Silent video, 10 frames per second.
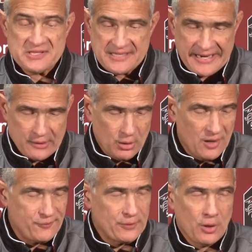tail
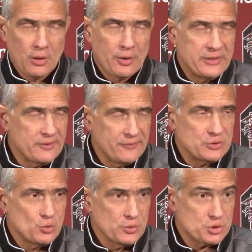off in all our
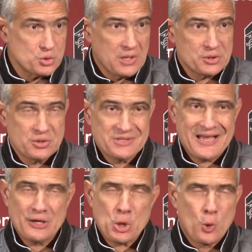individual instructions,
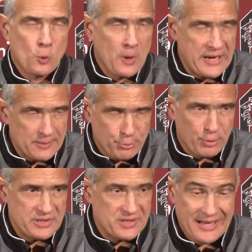had a great
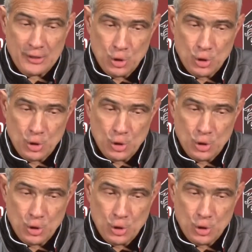preseason.